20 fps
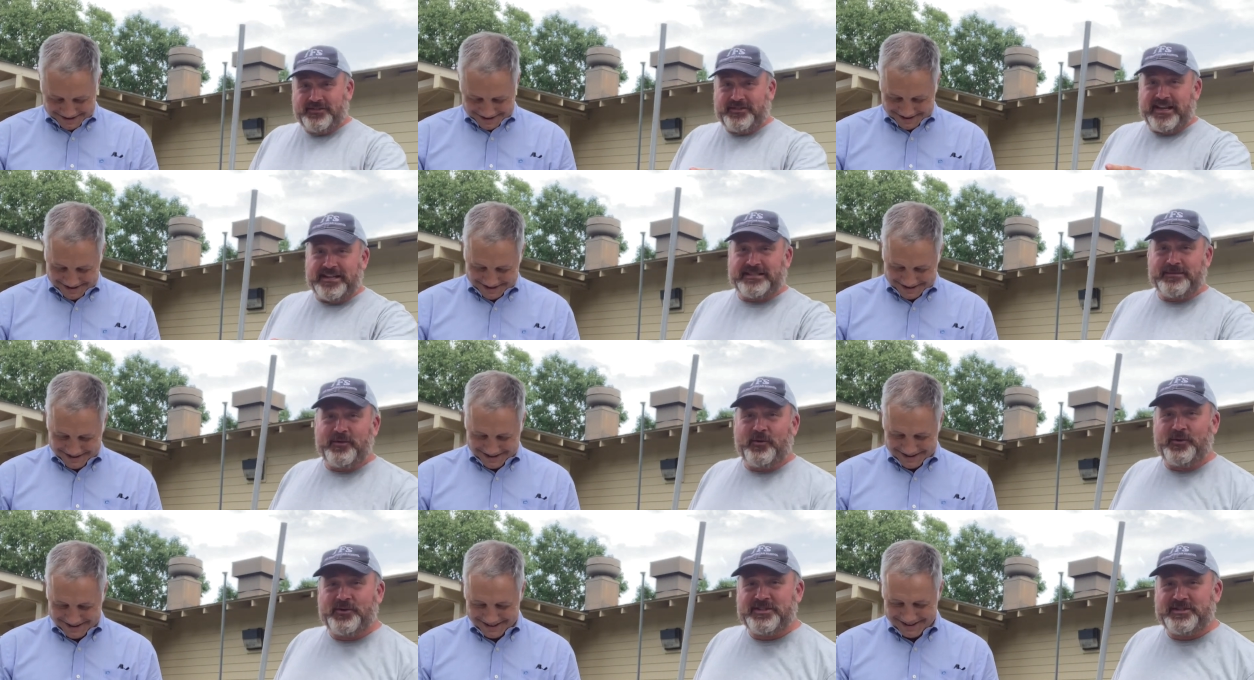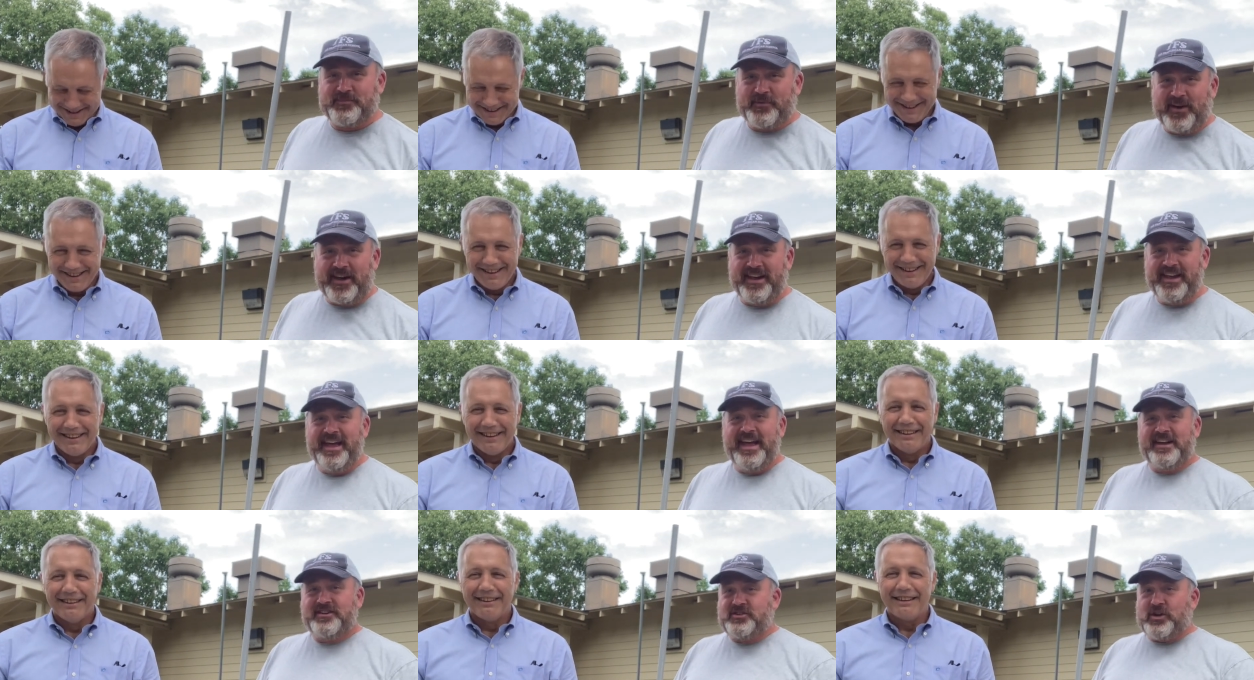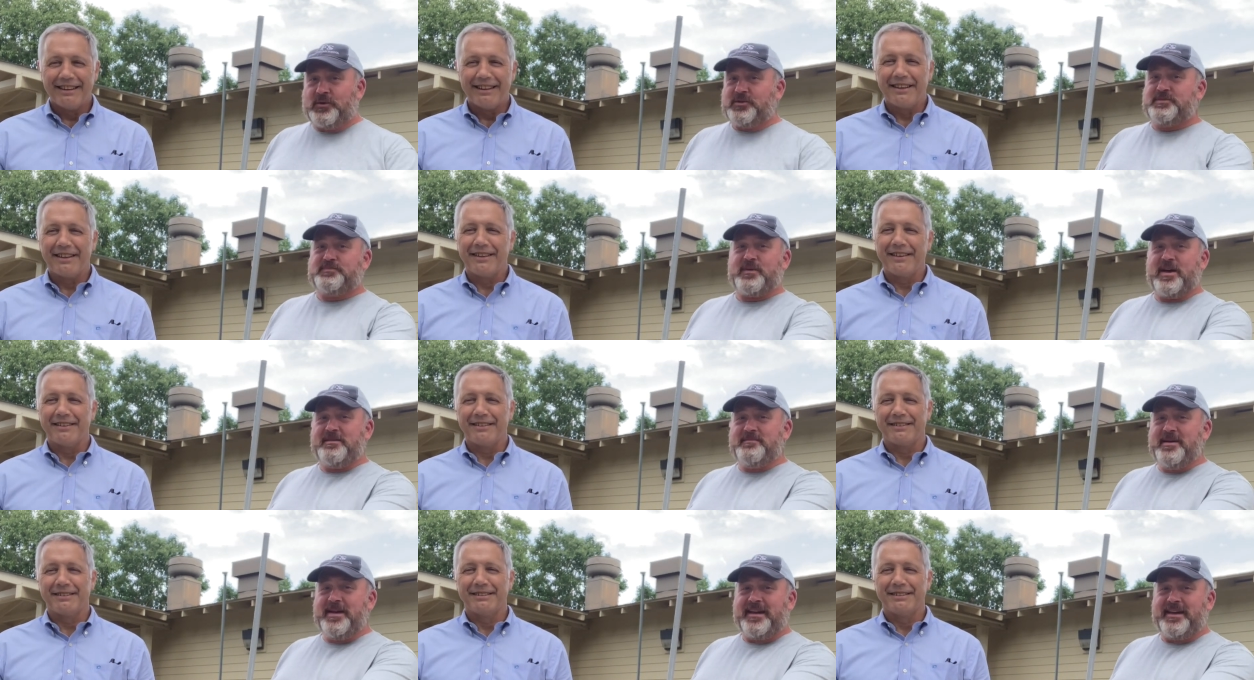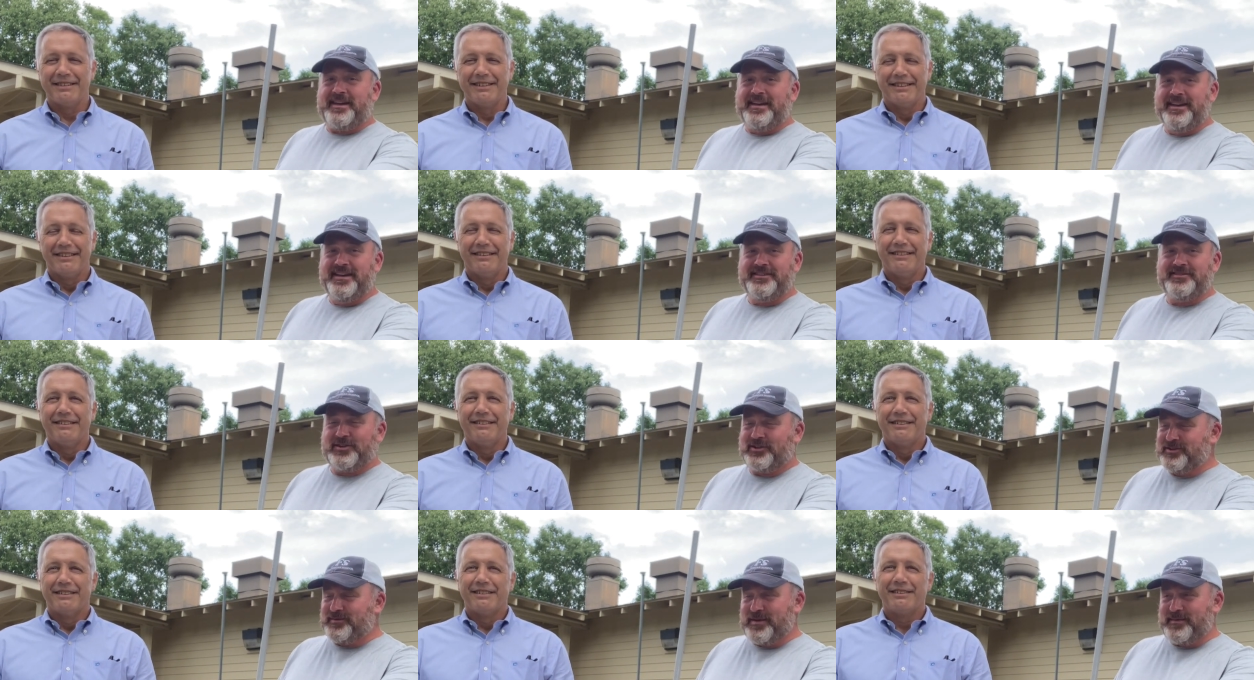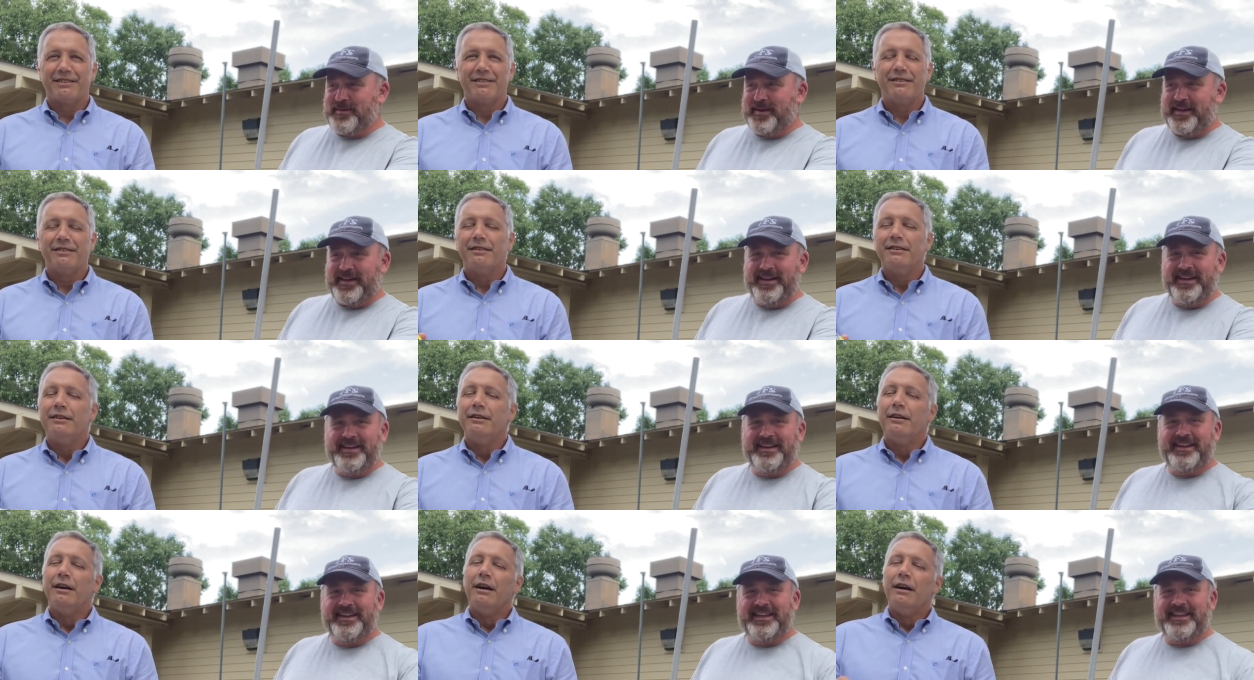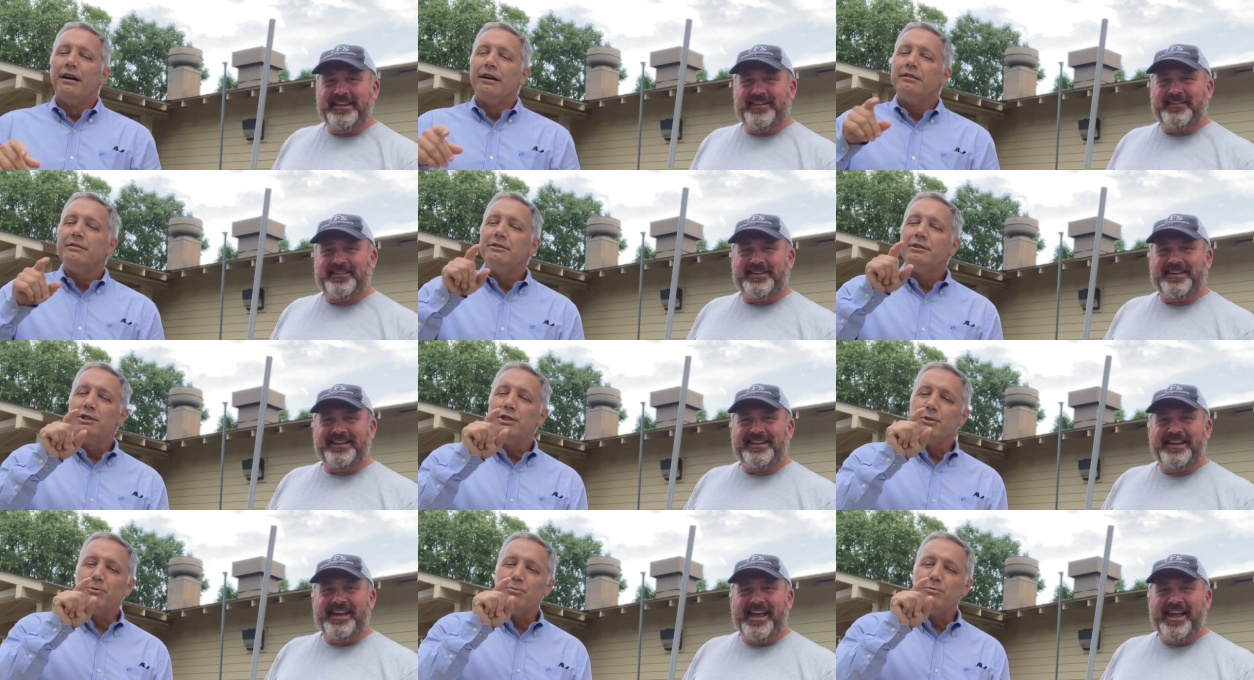Speaker 1: take some of the horn spray. Don't spray me. Don't spray me. Do